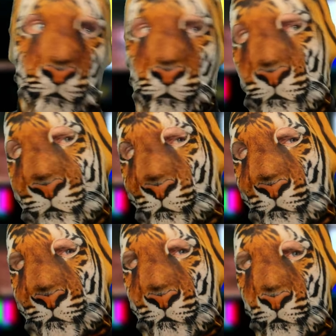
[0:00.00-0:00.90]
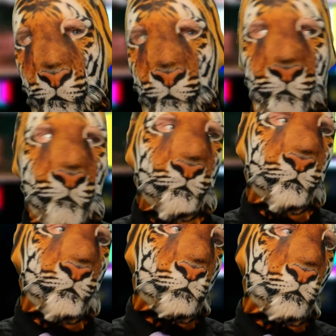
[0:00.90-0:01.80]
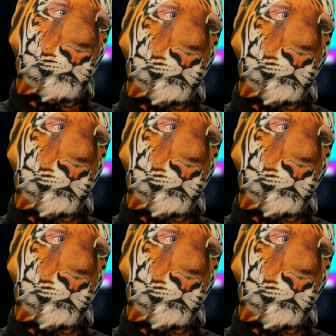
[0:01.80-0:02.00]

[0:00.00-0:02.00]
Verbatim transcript: secrets? Eerie link between aliens and